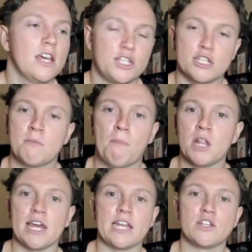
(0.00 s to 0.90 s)
Just
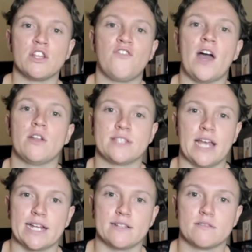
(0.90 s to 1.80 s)
play till the final
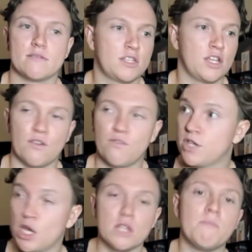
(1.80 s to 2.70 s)
second,
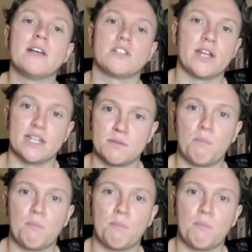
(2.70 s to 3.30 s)
till the buzzer hits.